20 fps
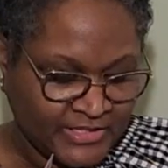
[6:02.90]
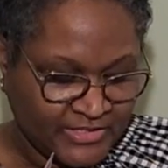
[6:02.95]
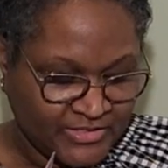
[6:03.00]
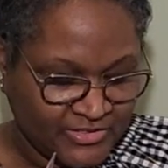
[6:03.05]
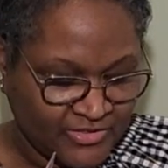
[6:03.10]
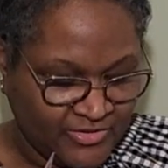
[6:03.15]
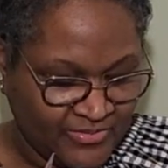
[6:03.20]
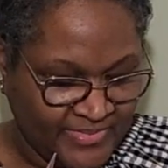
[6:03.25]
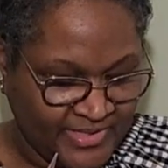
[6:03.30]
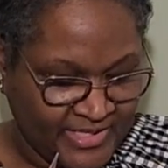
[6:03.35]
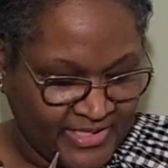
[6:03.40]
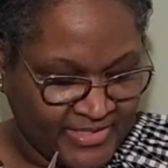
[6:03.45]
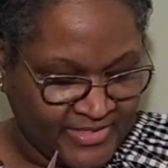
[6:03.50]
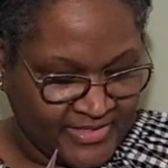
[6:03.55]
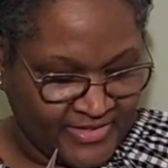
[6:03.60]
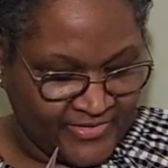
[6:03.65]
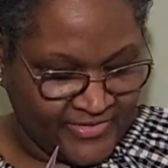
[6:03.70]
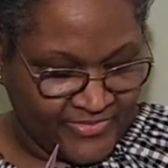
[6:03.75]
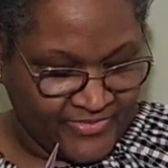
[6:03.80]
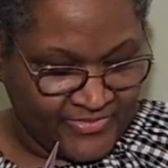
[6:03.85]
So I'll make
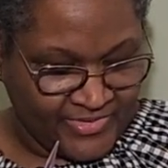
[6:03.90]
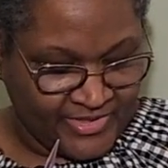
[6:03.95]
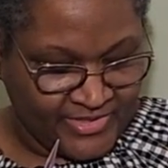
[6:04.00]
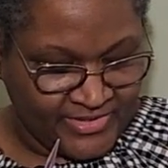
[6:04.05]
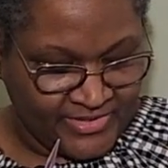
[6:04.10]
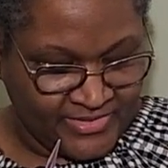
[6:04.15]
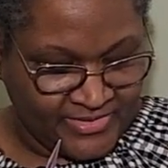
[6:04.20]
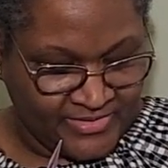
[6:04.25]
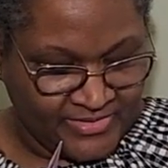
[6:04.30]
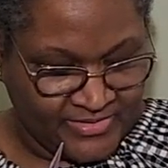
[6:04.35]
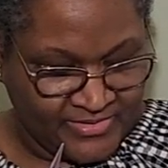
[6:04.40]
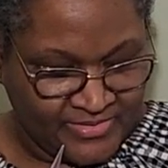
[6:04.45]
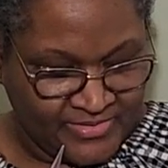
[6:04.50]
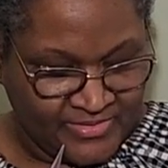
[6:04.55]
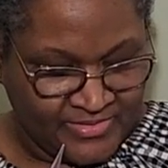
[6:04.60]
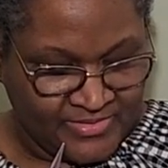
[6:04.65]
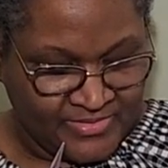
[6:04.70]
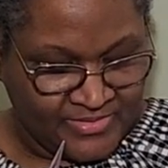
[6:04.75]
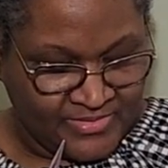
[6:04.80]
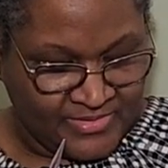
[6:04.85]
another one
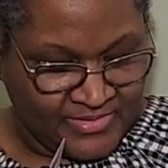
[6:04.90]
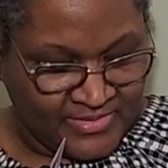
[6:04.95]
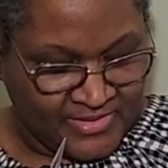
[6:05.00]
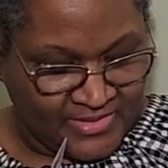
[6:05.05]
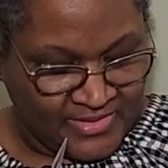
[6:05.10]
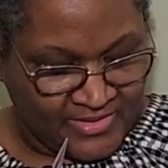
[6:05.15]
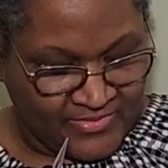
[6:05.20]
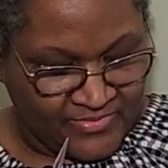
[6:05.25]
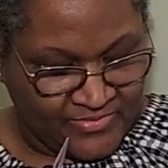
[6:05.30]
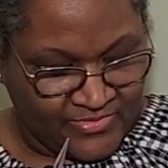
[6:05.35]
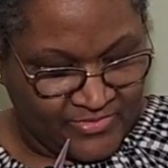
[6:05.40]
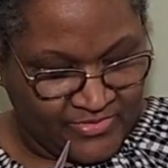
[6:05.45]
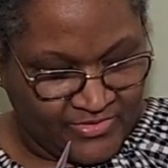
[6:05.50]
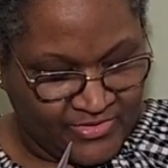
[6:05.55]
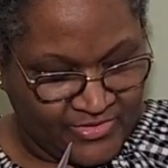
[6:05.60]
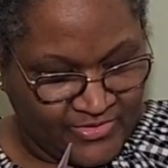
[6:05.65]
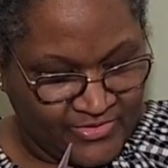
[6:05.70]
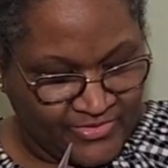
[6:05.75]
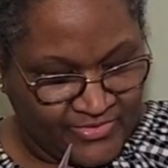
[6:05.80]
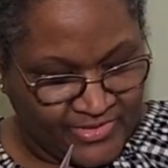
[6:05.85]
that will
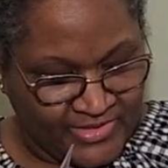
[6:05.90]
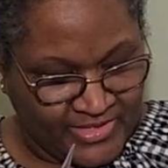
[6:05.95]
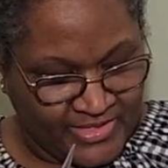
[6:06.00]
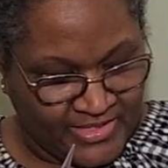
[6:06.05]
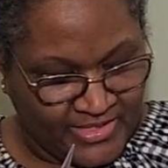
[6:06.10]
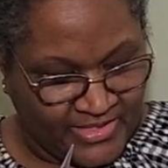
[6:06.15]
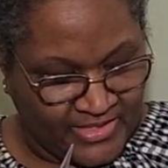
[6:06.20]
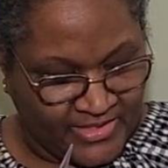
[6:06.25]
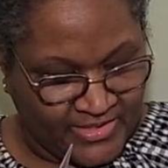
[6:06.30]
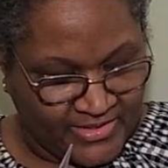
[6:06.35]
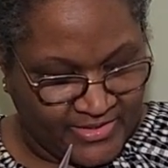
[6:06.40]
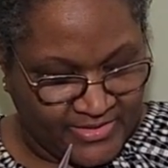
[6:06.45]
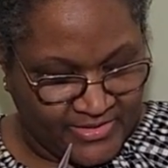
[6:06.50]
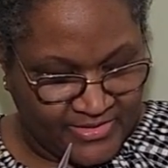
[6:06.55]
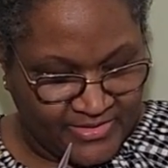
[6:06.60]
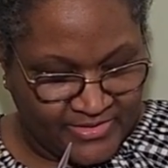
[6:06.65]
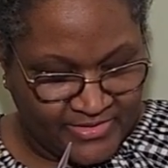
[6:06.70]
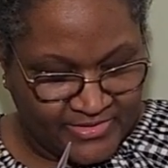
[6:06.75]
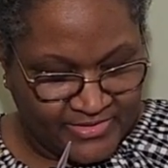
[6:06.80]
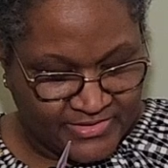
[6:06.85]
go
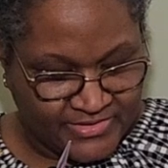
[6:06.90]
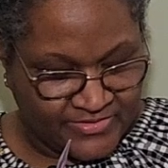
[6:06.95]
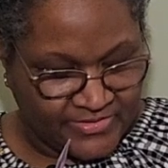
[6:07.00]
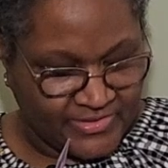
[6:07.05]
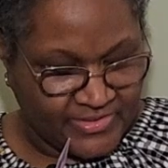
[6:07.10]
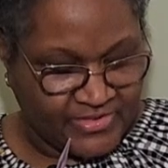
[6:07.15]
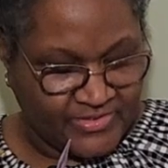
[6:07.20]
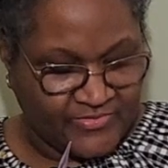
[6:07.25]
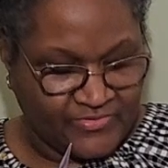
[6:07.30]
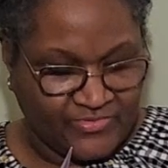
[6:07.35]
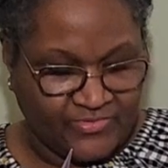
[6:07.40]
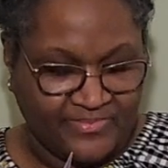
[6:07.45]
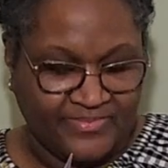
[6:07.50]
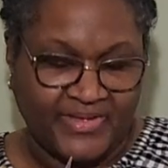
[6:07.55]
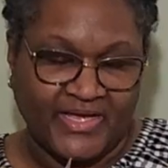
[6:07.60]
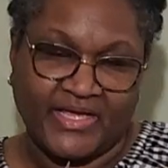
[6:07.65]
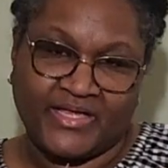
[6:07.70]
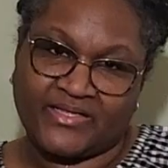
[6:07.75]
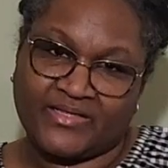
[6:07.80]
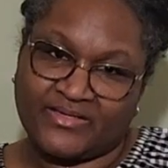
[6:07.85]
here so that it will
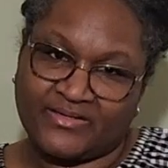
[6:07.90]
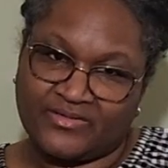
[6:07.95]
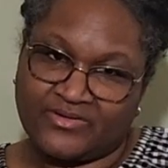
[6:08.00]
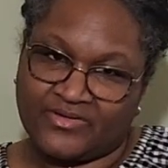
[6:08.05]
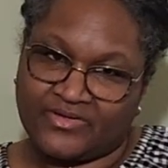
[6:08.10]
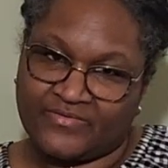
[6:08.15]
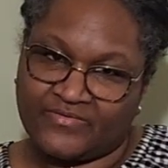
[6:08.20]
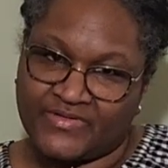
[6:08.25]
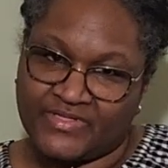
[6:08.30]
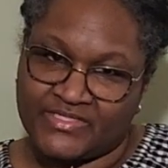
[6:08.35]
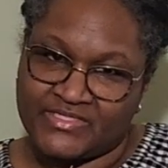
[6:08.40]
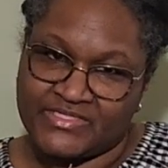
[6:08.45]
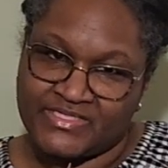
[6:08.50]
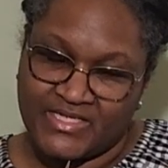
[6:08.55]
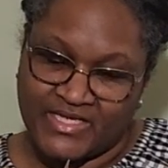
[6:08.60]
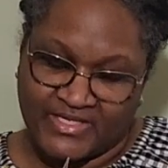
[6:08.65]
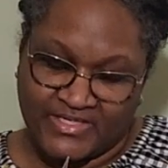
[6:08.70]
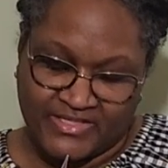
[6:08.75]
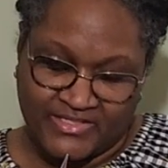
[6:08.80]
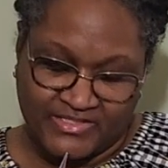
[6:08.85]
make the look of this
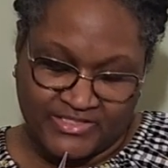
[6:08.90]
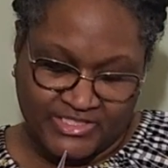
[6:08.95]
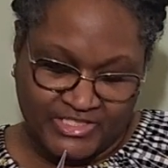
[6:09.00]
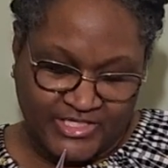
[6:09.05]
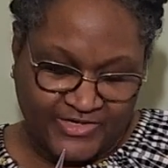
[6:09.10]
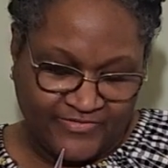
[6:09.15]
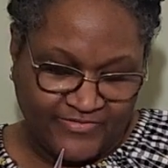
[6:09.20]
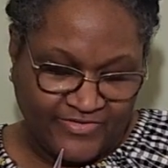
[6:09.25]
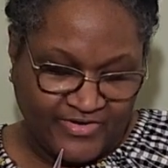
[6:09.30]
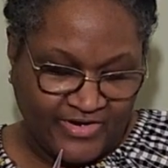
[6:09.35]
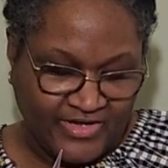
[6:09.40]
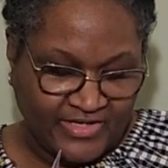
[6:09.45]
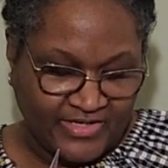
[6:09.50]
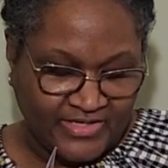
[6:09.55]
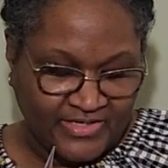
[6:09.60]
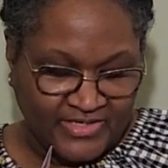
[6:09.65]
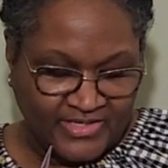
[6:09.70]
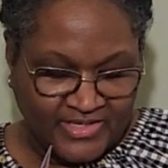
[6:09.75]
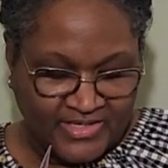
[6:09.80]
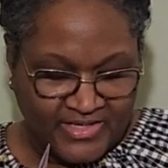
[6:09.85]
side of the
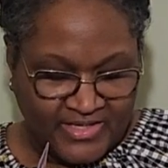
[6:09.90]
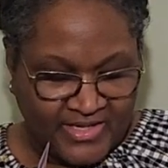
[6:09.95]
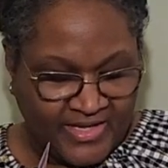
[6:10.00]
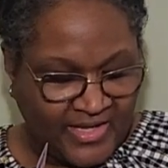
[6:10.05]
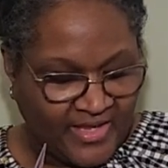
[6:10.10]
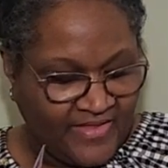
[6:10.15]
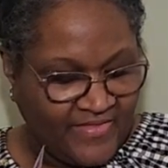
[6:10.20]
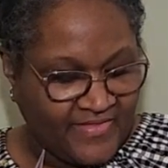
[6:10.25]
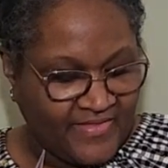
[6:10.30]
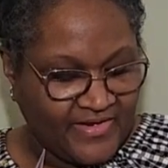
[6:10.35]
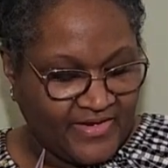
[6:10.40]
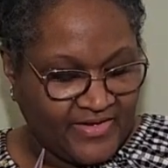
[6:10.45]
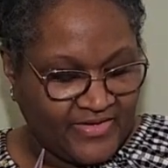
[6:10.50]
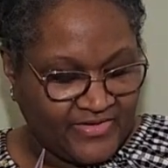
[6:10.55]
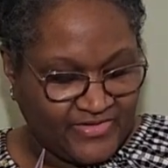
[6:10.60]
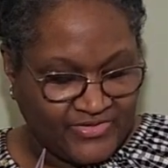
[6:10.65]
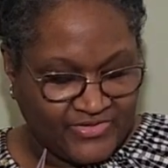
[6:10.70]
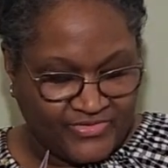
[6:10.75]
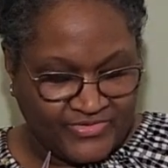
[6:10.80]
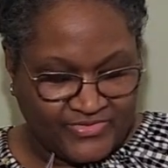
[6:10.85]
chevron. And then I'll
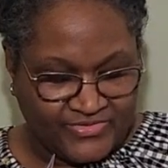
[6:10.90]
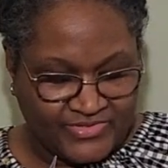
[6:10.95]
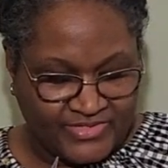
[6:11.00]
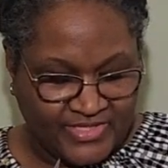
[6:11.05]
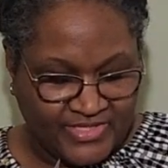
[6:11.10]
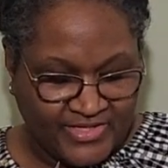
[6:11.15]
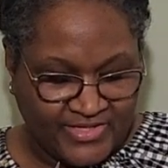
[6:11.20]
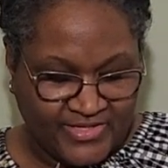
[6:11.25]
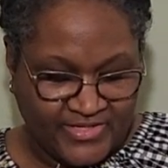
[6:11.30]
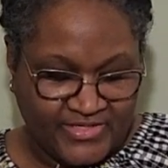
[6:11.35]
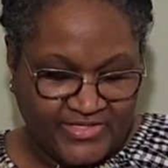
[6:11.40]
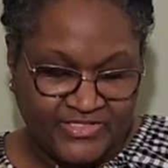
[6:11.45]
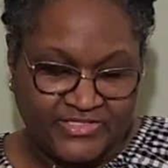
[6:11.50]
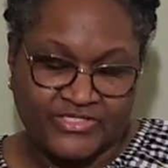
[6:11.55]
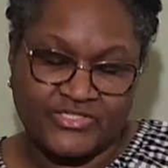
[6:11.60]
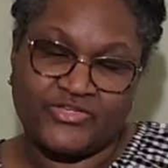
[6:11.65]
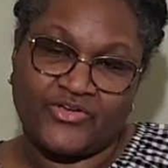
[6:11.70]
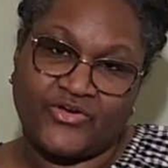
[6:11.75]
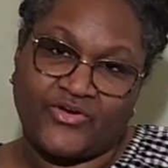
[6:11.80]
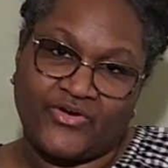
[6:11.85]
use
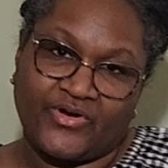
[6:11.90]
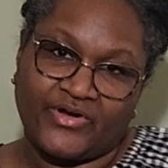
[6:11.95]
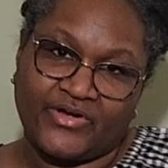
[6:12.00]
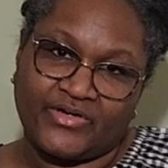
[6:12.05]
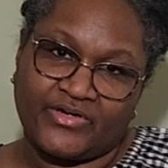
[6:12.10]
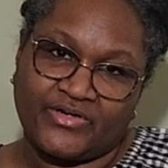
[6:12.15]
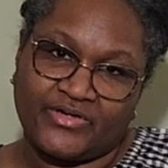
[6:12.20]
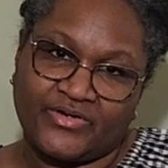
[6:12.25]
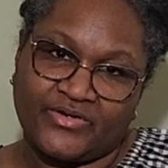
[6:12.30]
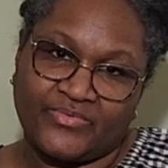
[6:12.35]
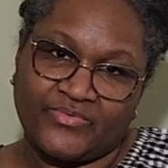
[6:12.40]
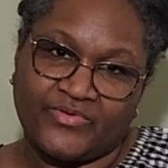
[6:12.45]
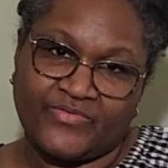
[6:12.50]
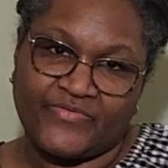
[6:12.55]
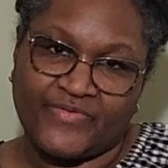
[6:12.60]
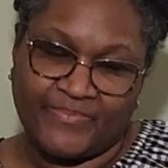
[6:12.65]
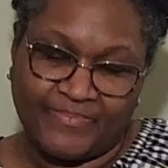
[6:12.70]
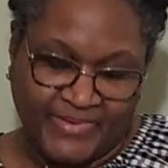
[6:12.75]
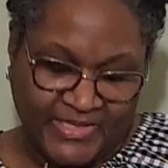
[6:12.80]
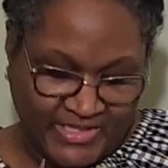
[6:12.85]
this yarn with
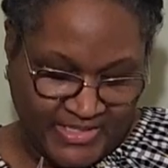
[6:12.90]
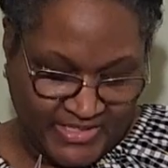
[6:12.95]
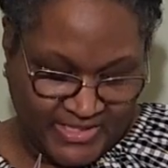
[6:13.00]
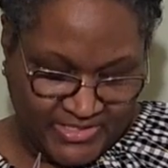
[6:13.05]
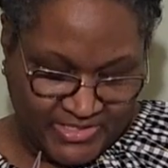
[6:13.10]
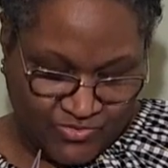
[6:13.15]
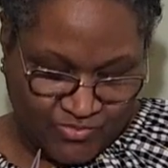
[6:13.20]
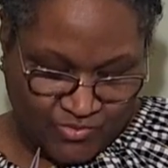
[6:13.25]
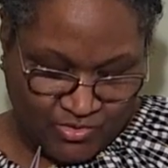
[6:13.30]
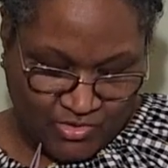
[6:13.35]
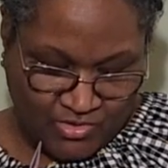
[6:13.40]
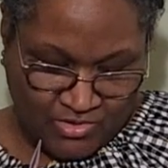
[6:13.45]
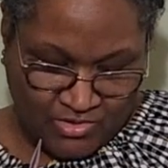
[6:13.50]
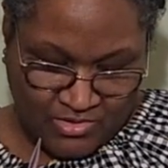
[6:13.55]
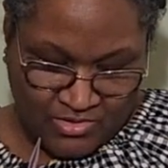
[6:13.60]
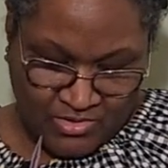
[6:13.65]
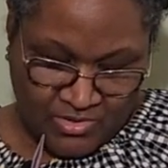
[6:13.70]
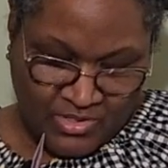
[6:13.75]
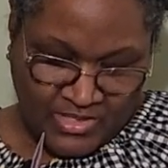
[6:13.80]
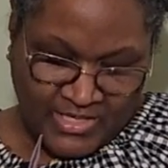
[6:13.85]
the pinky
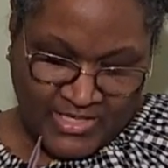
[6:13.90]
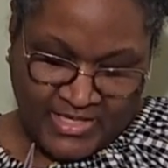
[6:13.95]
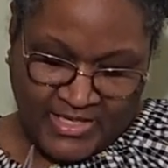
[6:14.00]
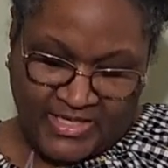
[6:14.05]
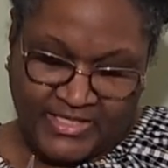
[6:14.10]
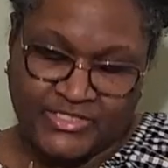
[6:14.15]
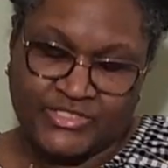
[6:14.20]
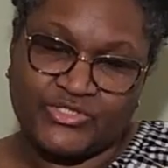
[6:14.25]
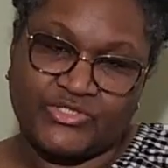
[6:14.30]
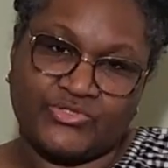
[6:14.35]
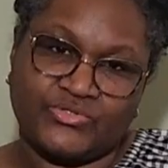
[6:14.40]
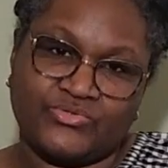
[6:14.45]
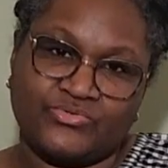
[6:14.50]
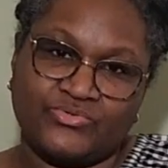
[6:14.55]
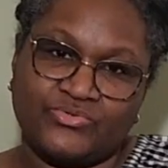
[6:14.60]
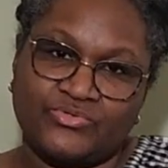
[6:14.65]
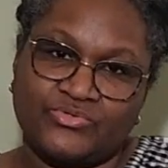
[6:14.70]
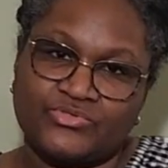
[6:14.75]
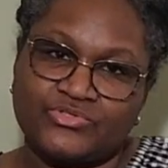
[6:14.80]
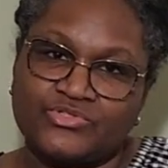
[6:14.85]
swirl and
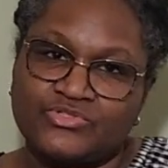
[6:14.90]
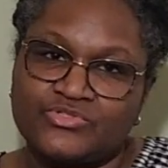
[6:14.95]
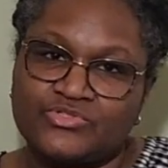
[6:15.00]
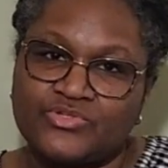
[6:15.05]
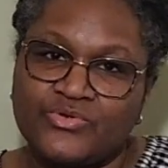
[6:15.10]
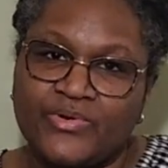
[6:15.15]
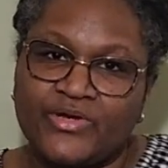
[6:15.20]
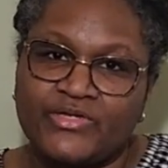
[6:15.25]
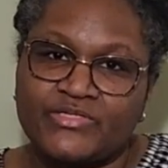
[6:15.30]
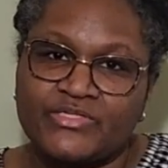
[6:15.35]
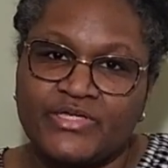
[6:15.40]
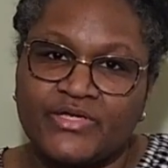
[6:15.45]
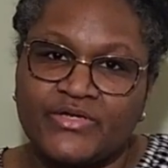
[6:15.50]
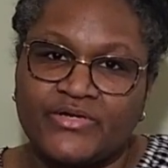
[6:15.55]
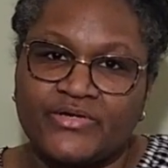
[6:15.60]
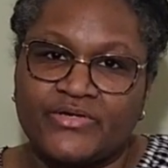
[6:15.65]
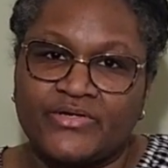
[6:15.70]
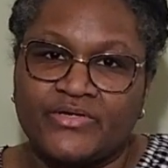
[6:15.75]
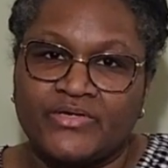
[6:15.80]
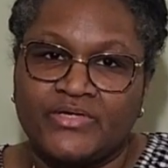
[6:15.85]
do two squares
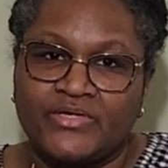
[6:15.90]
here.